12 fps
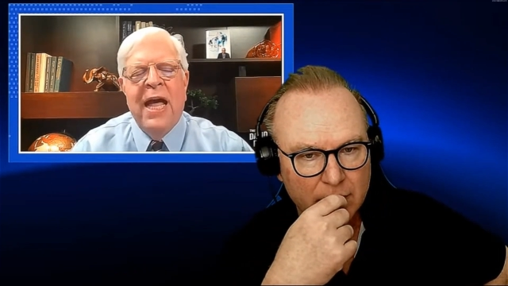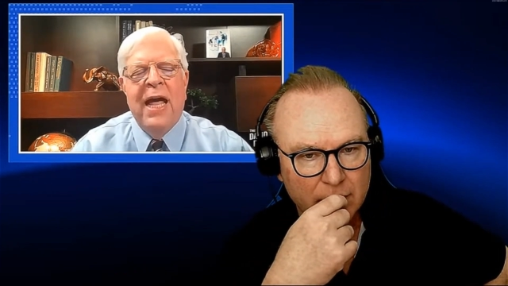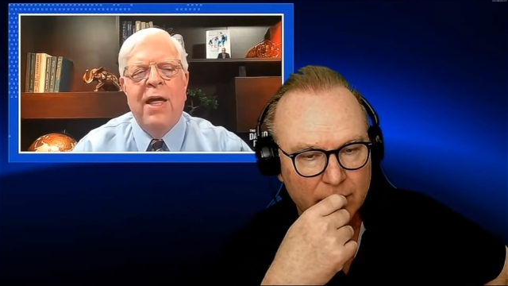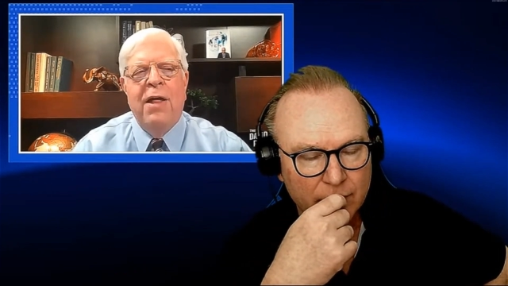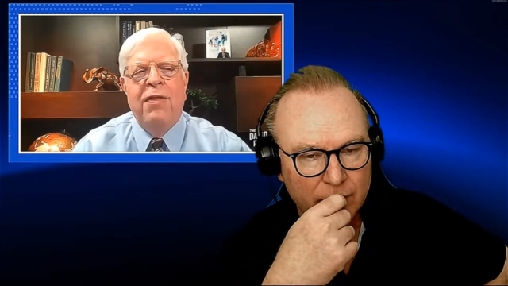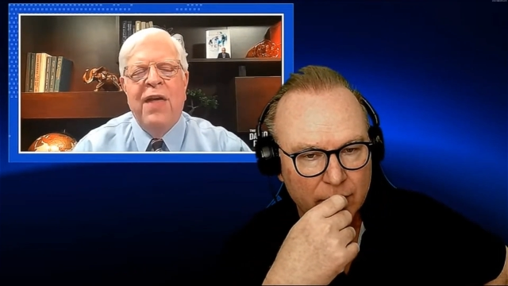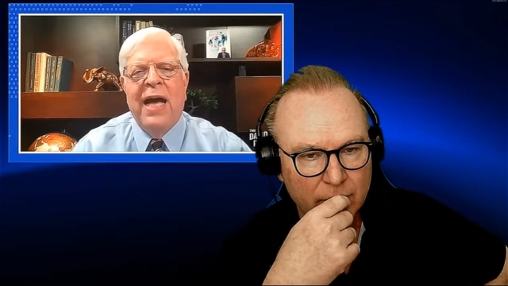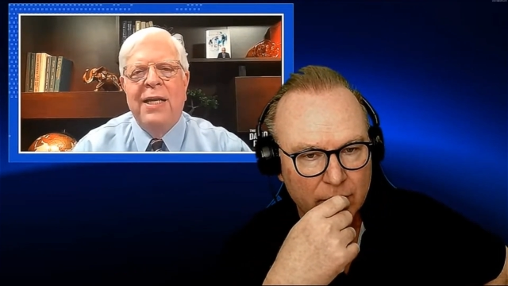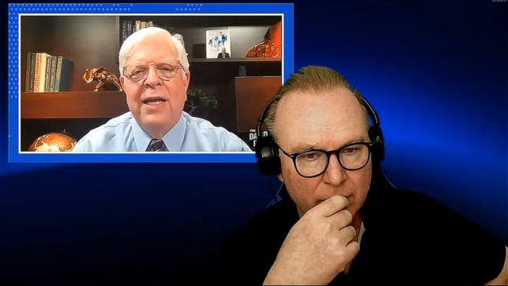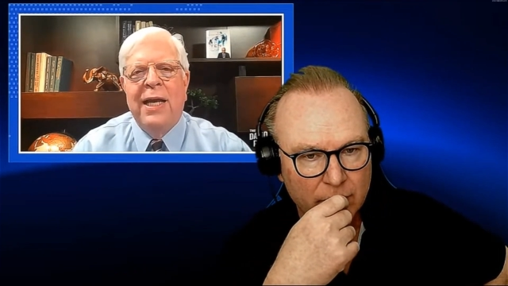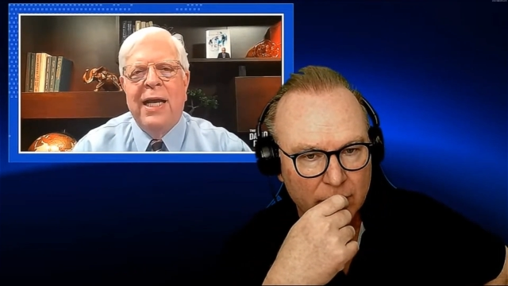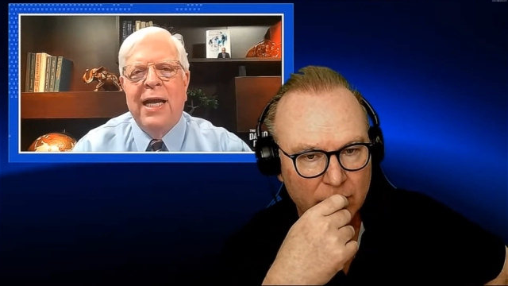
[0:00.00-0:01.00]
Speaker 1: uh, that
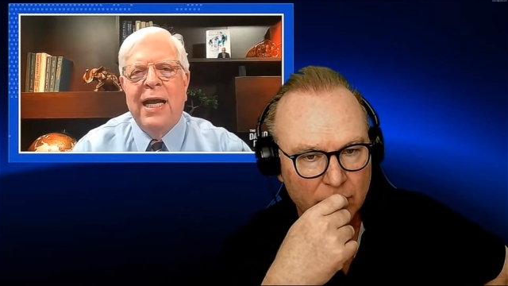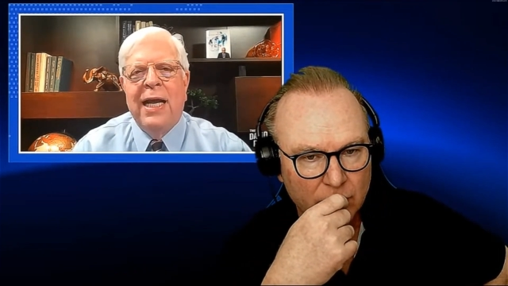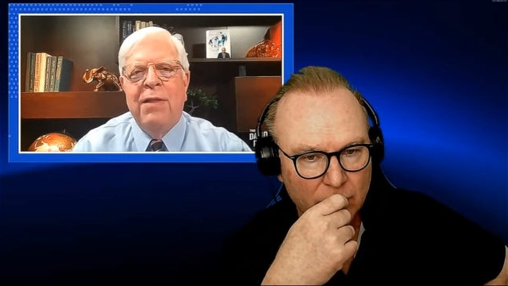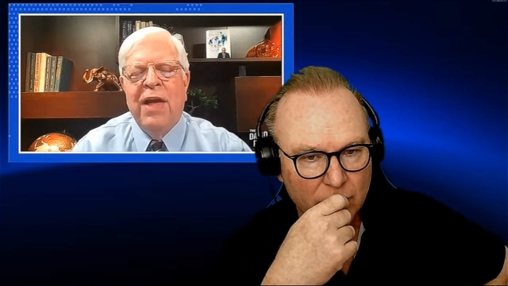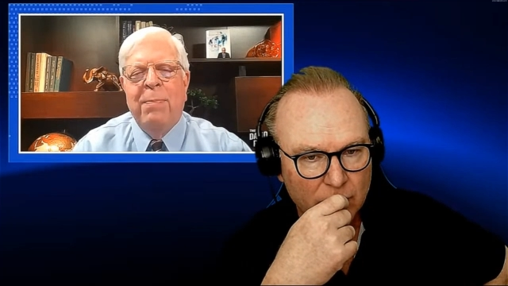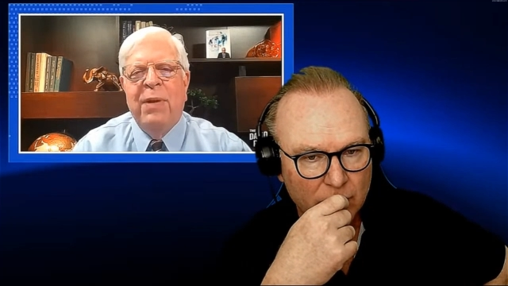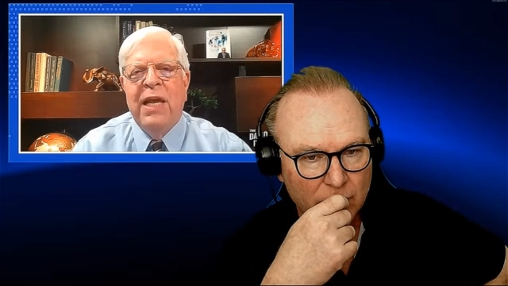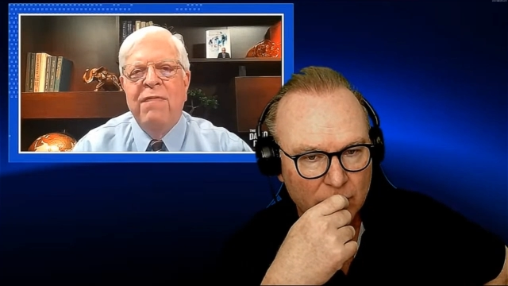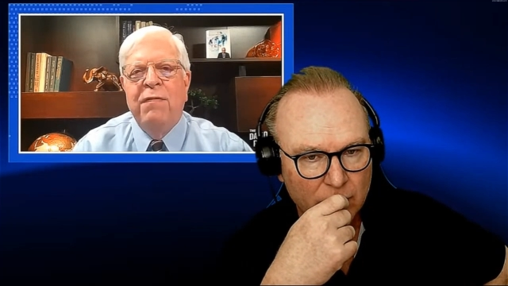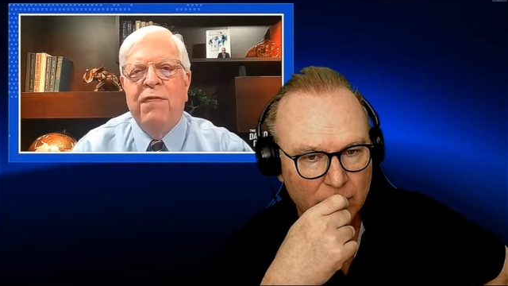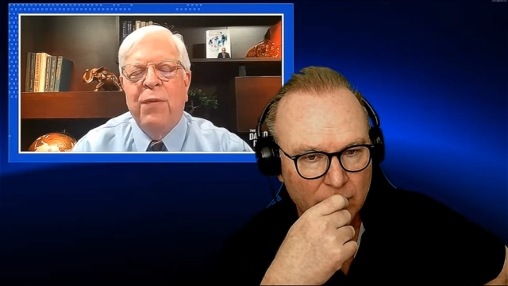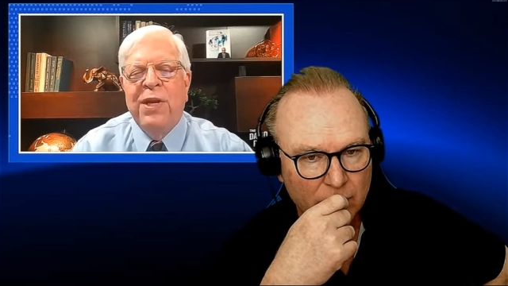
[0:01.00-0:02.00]
uh, uh, they believe
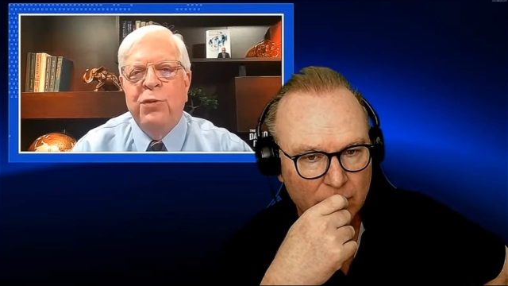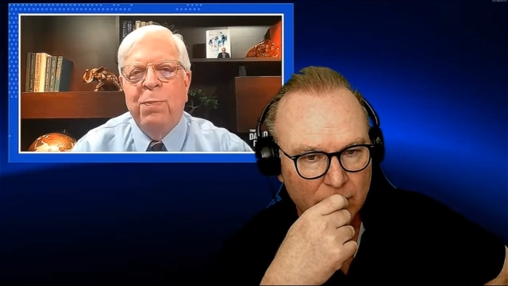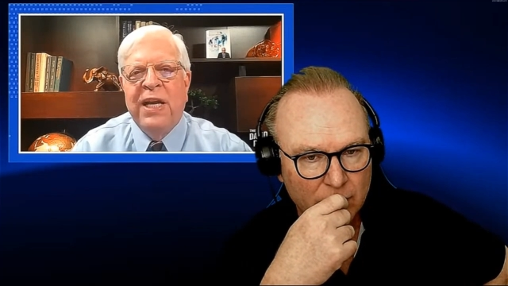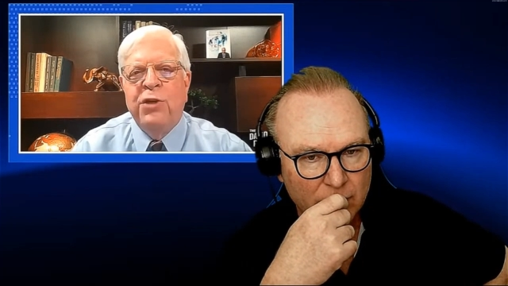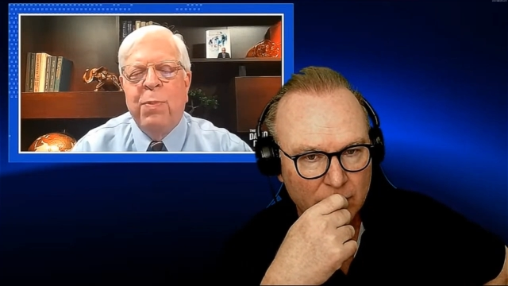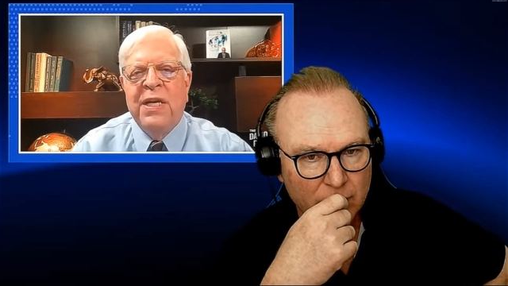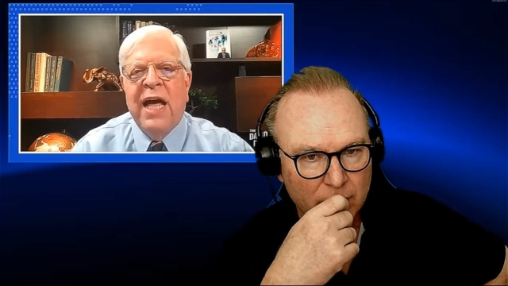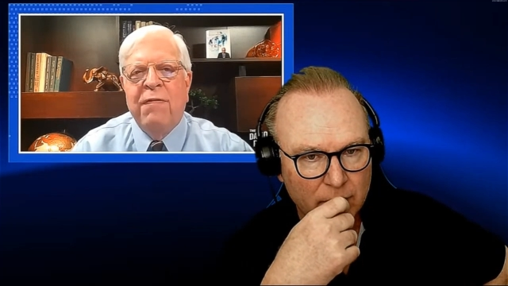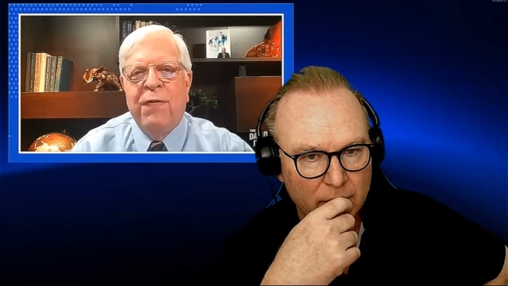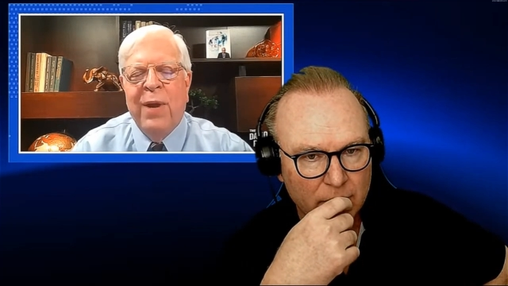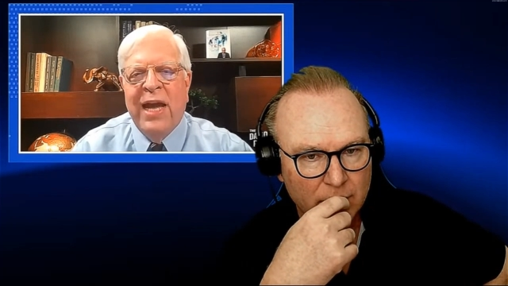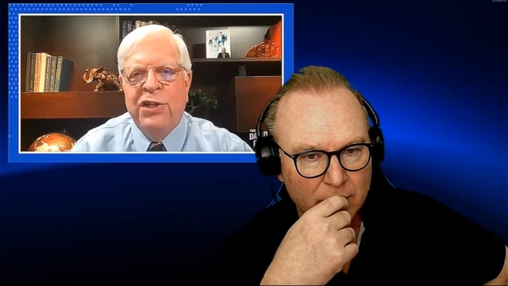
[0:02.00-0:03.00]
in free speech but not
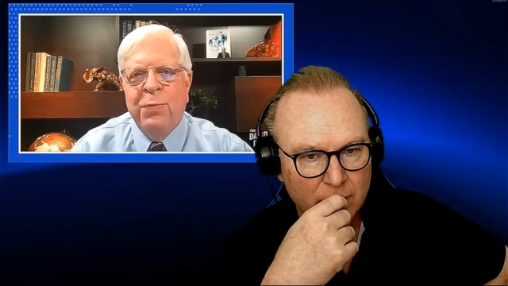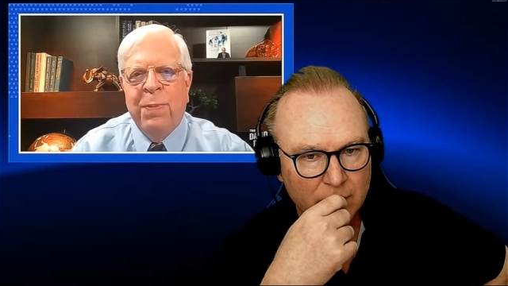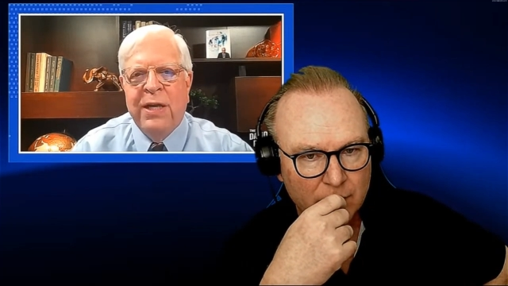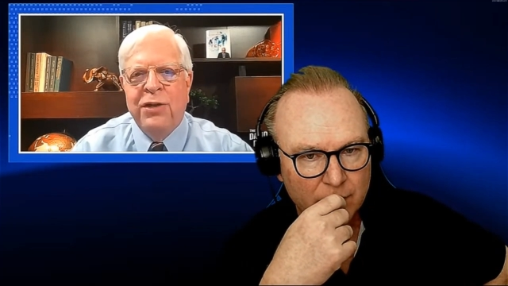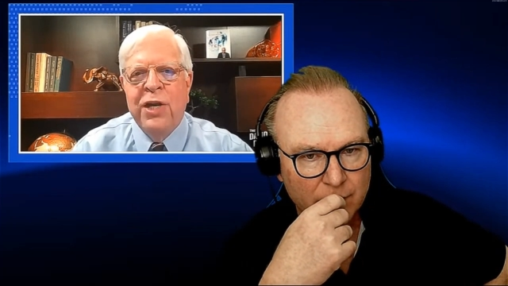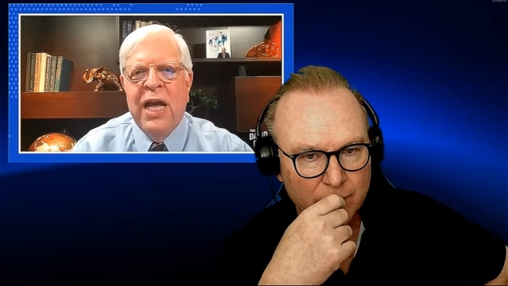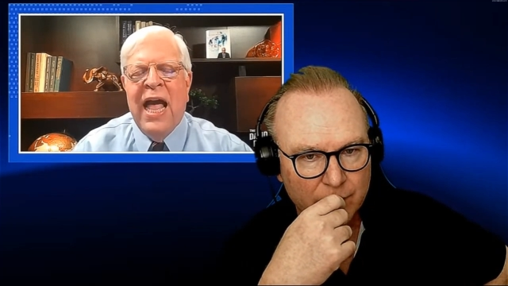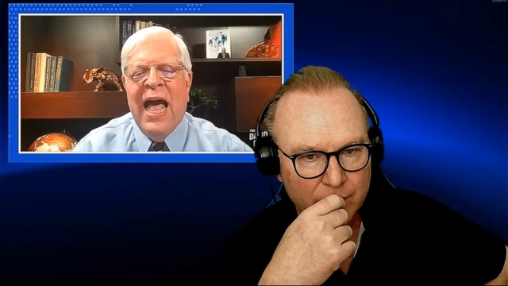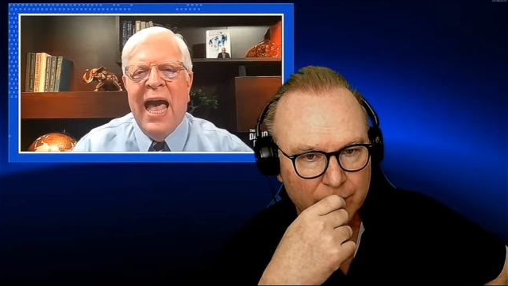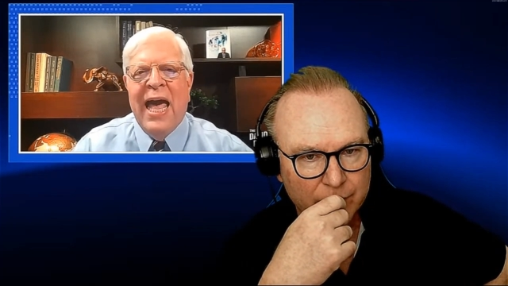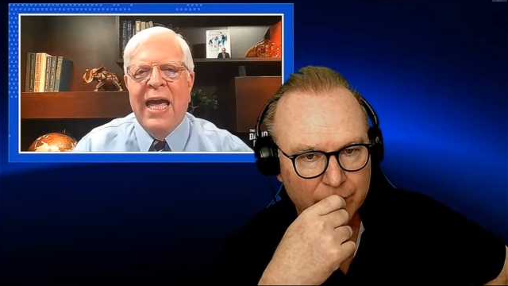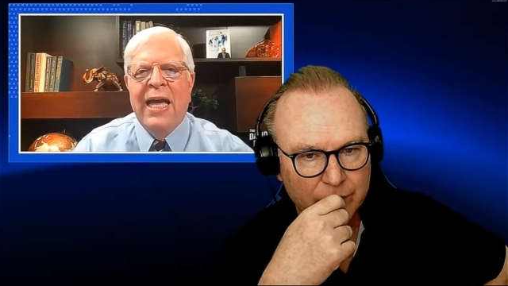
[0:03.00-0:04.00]
for hate speech.
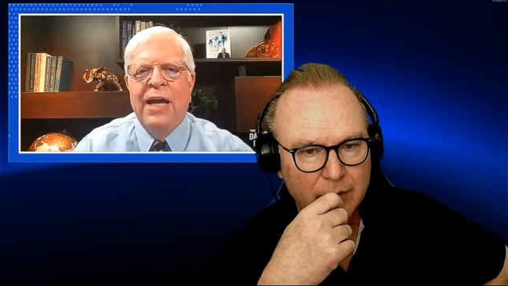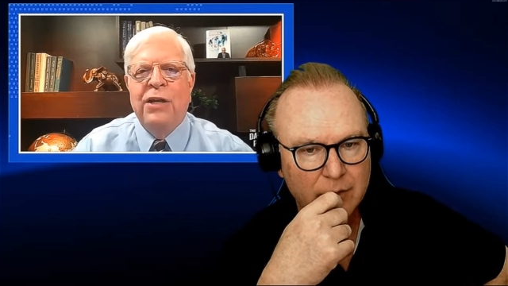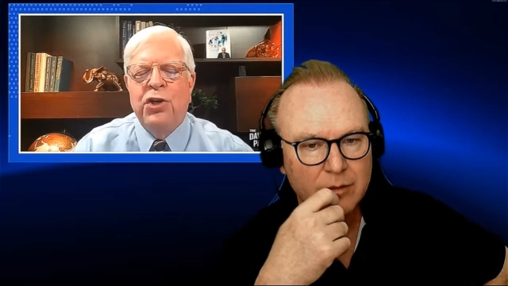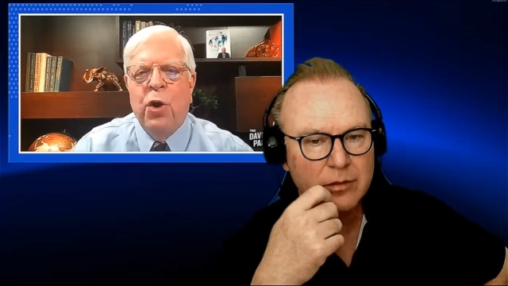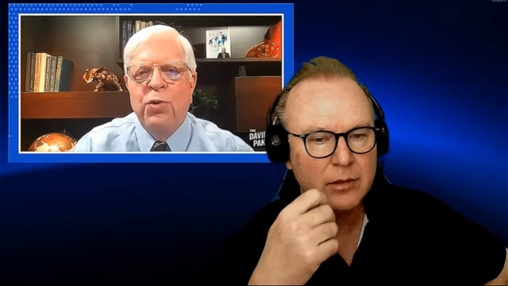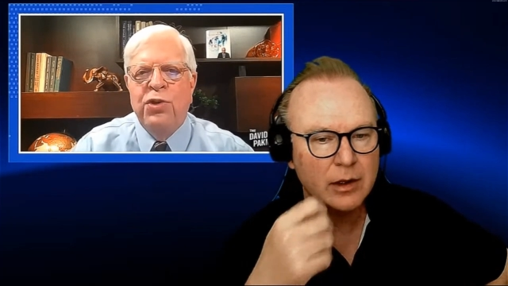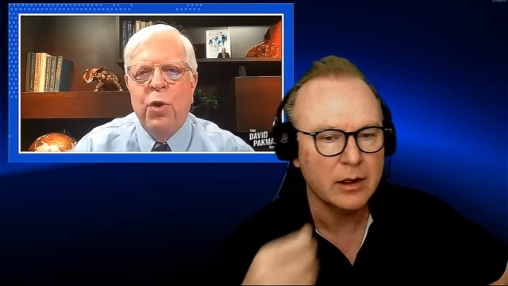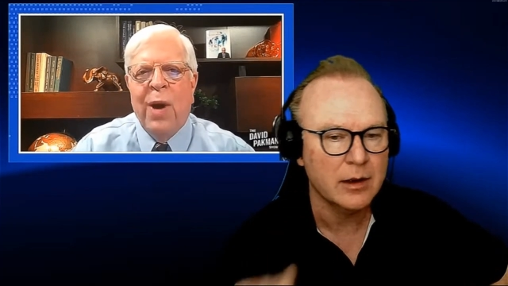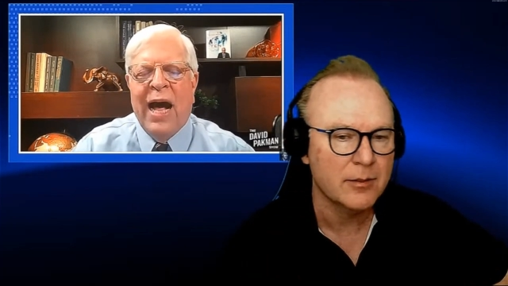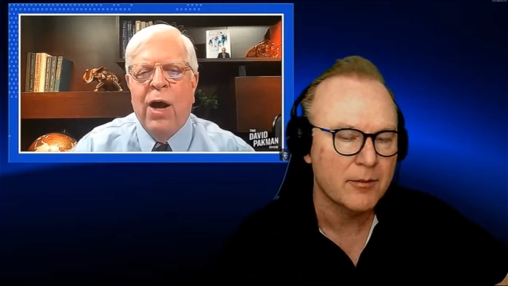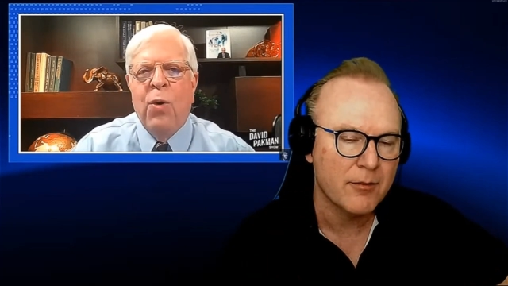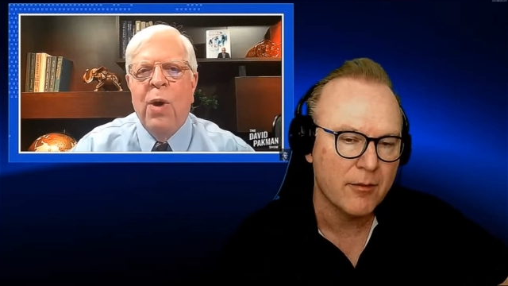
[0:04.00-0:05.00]
A, it shows you
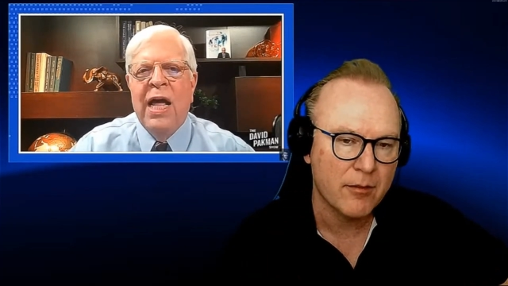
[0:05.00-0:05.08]
how